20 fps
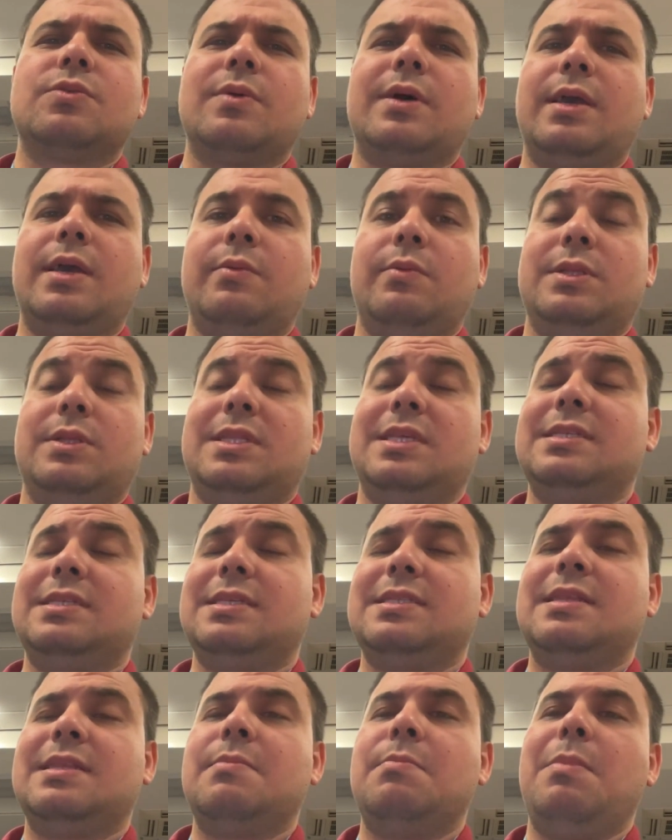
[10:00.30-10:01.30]
right? This
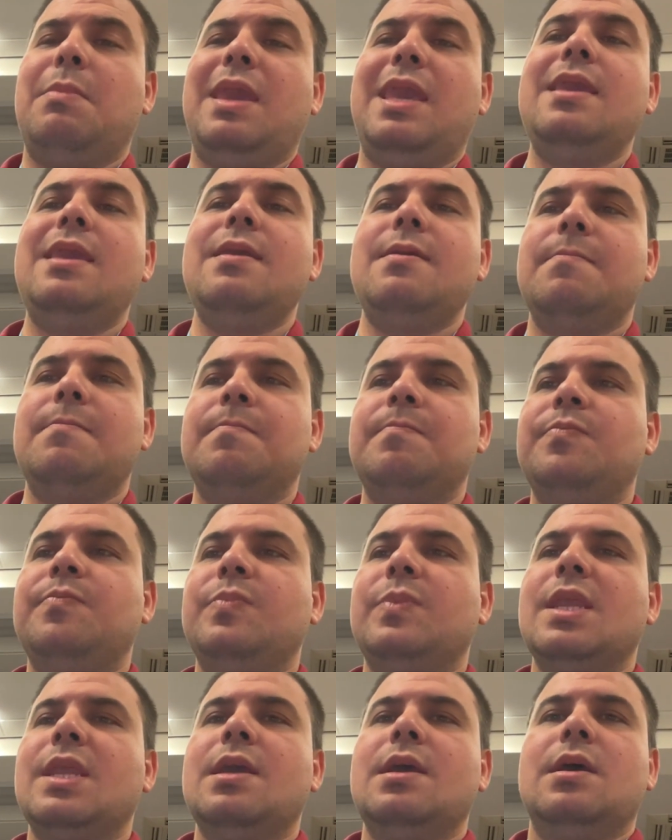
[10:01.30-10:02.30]
is the mean,
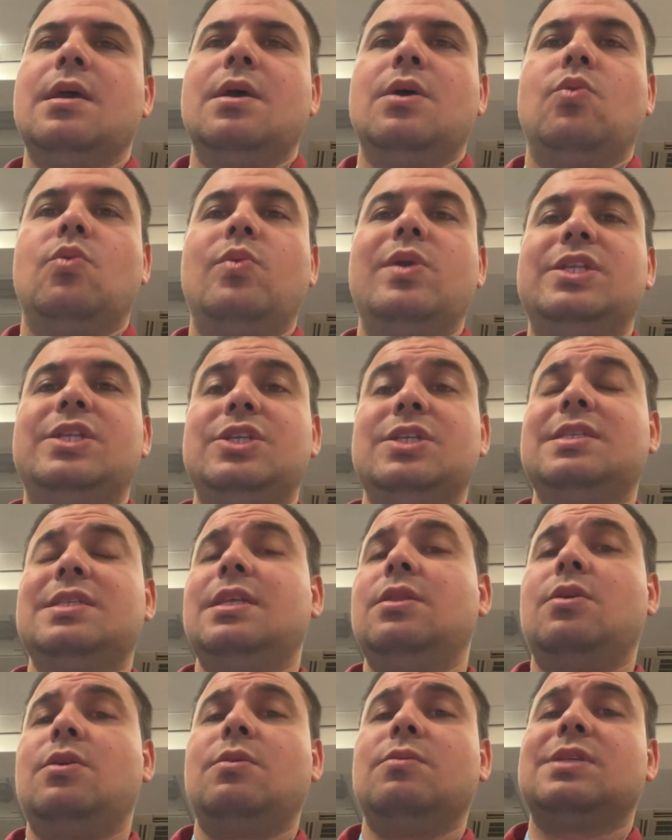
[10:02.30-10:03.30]
which is a
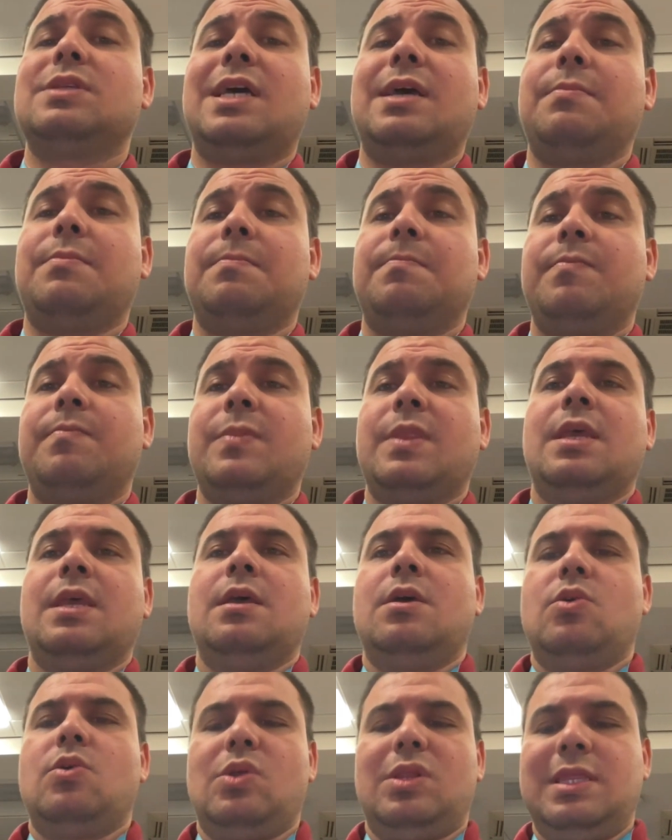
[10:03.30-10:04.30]
long time.
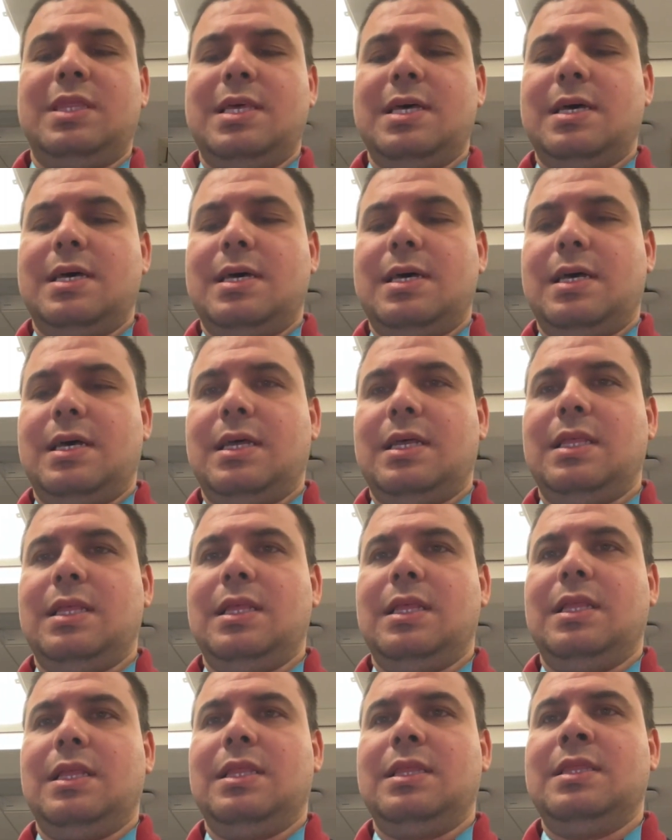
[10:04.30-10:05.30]
The
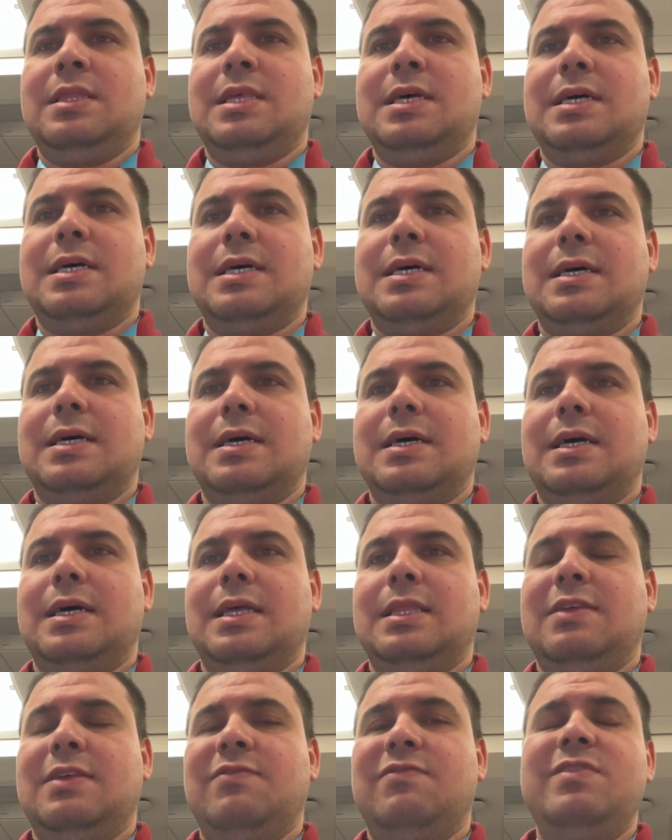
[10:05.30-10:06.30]

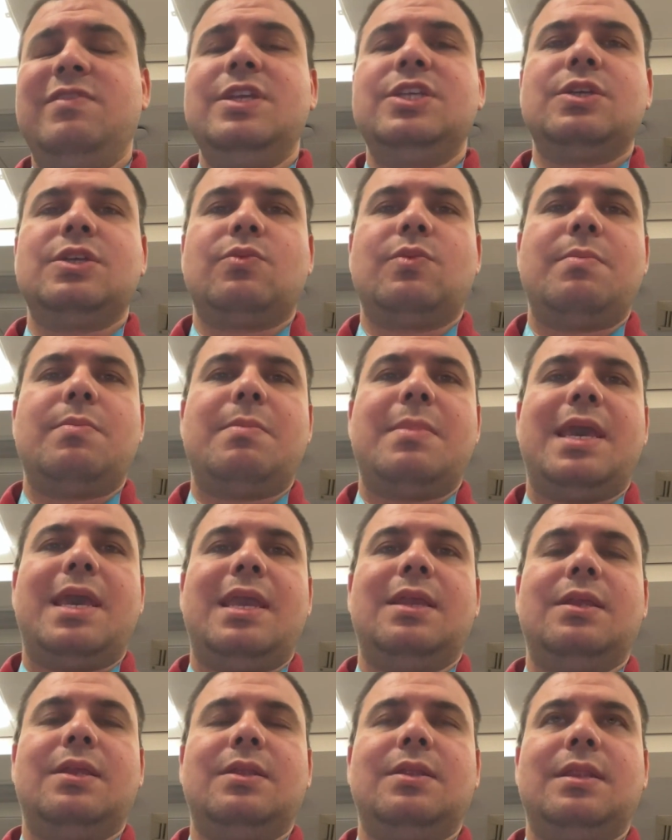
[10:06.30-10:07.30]
vision
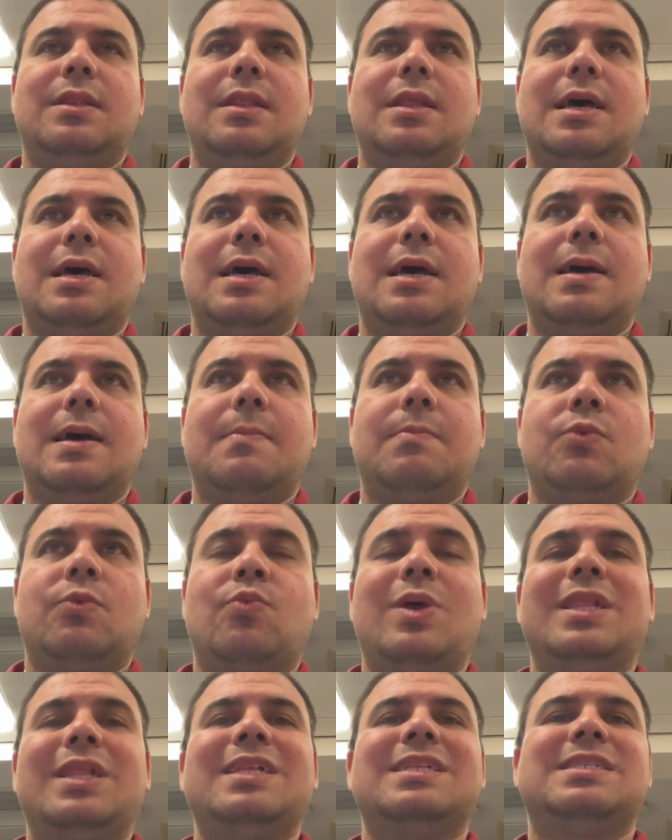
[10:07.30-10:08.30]
remained
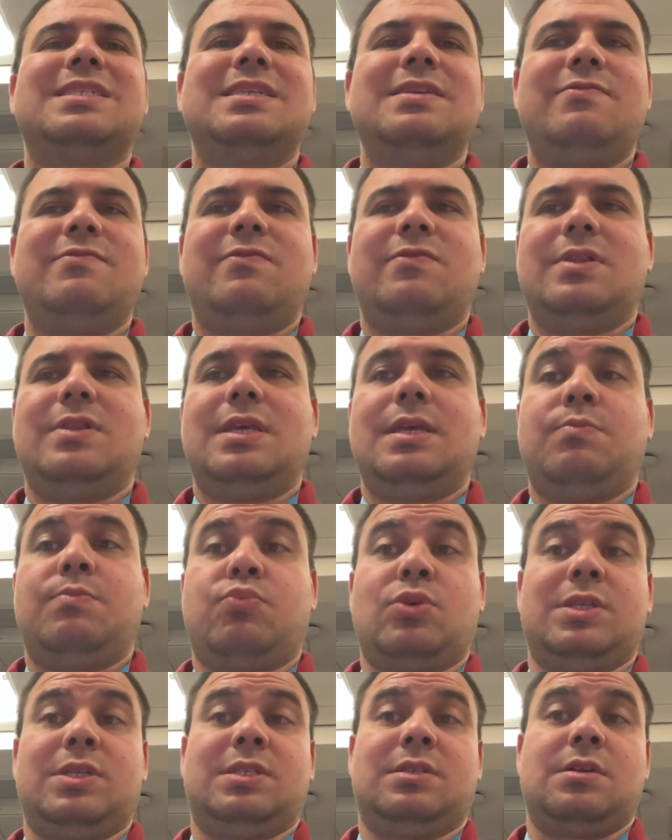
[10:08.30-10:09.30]
relatively
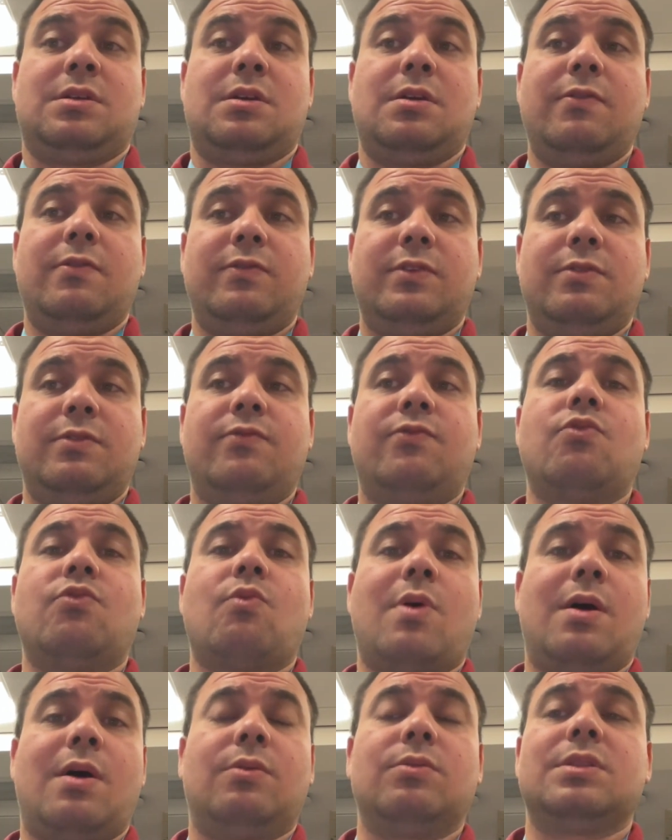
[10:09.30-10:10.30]
preserved
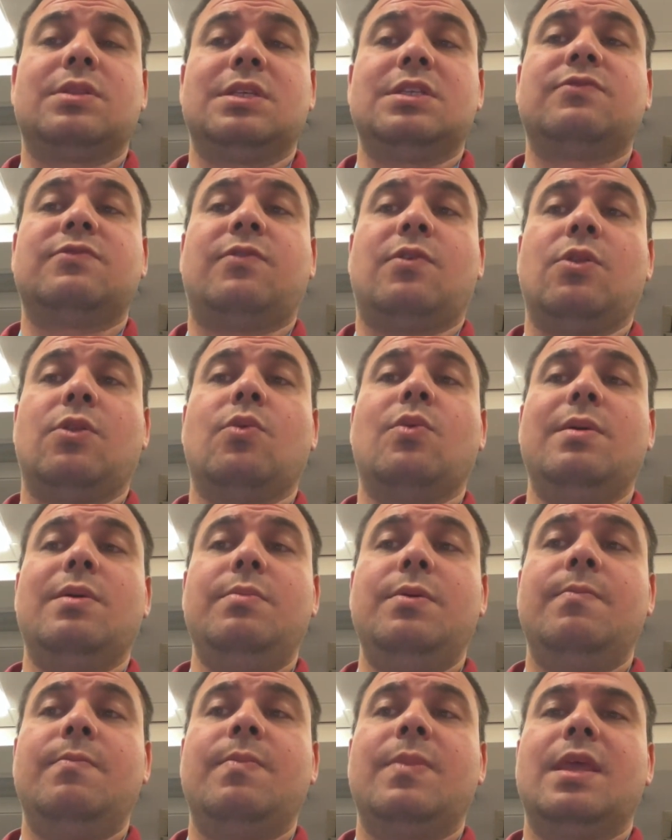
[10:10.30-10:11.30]
throughout this follow-up.
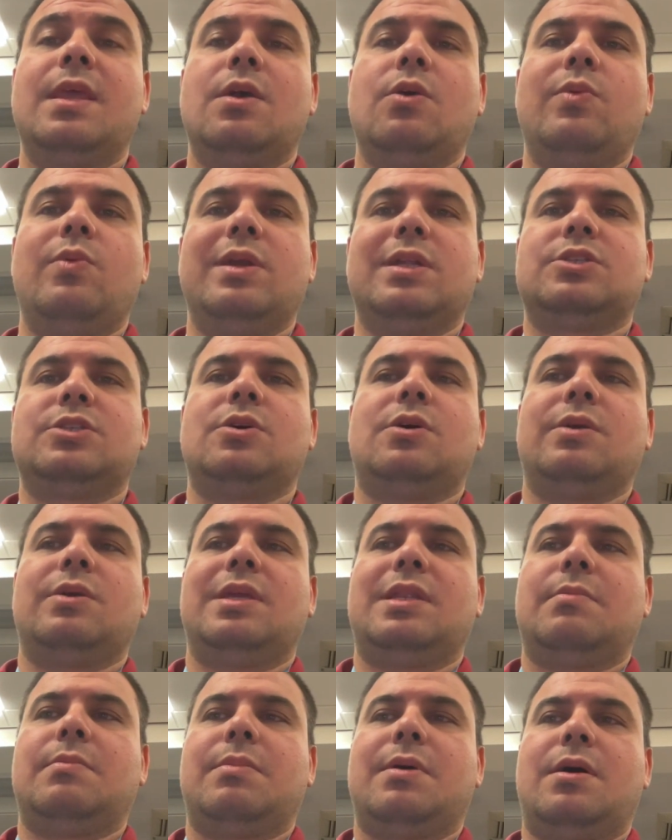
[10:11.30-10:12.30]
We're
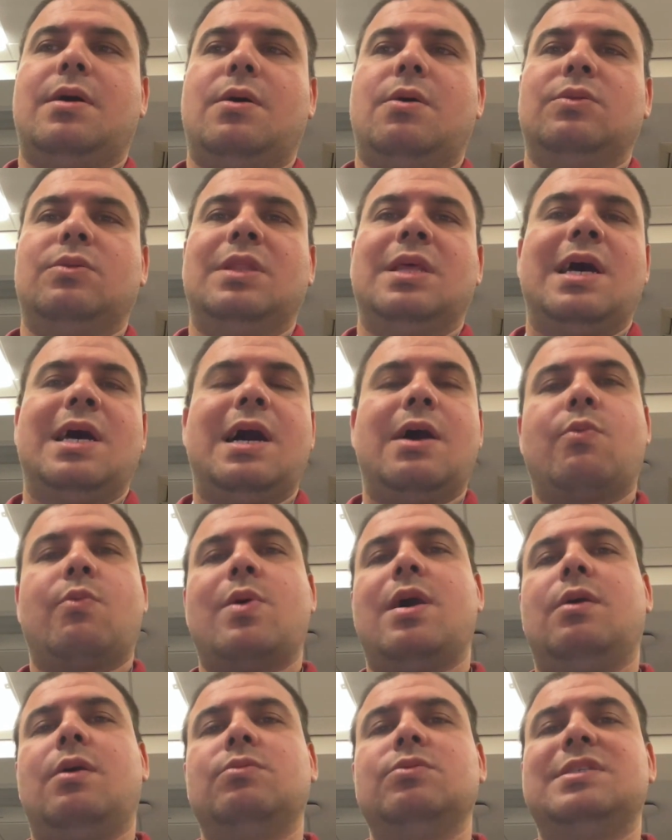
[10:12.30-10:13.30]
talking about
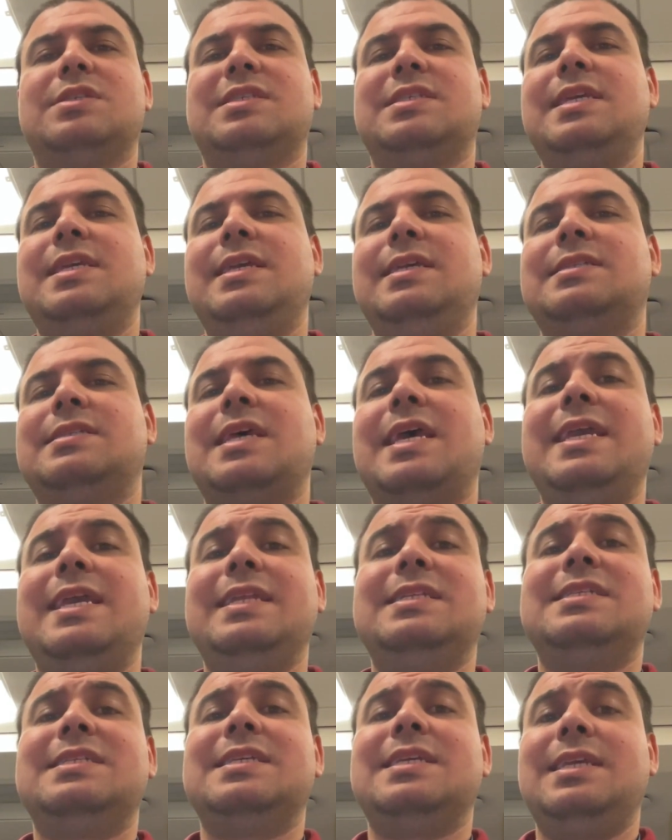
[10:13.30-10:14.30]
around
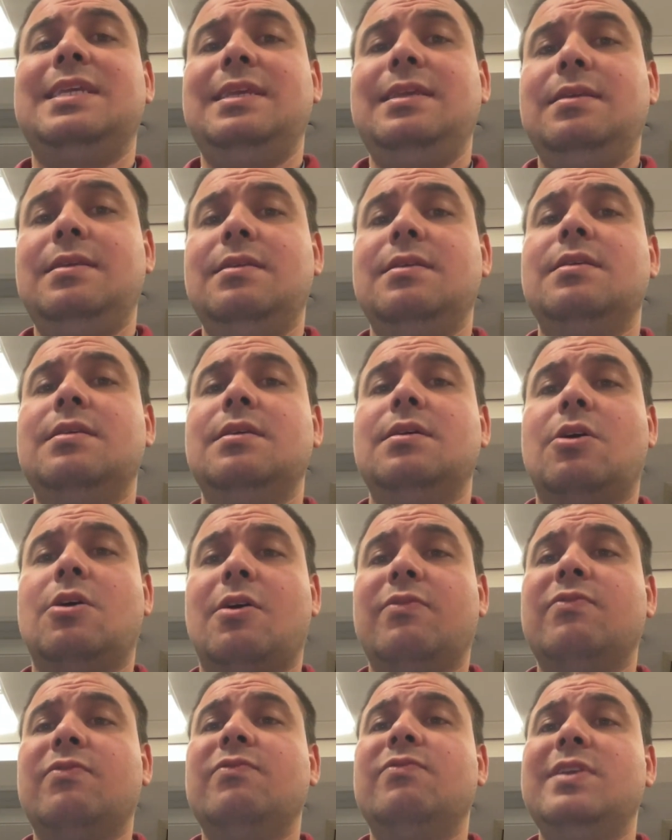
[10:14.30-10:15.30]
618
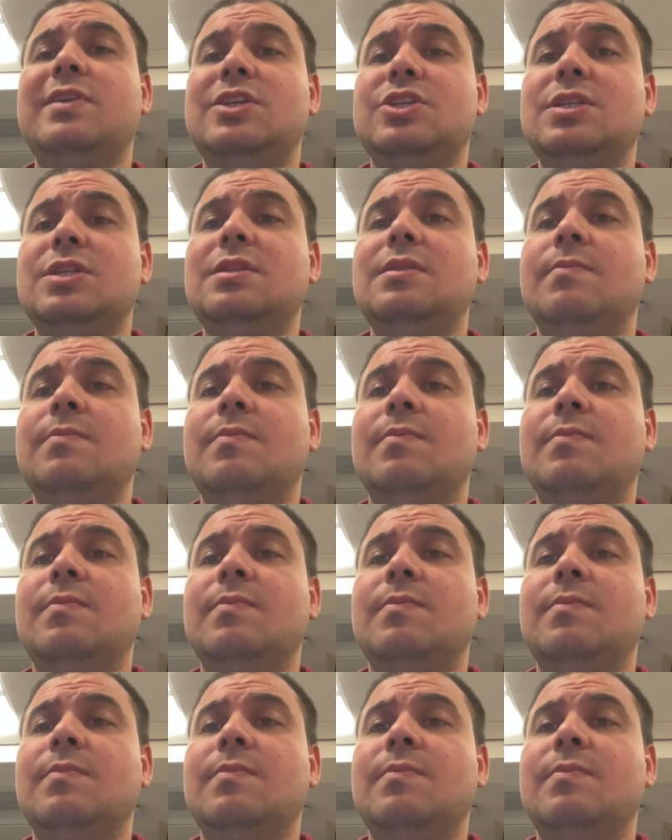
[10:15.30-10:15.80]
of vision,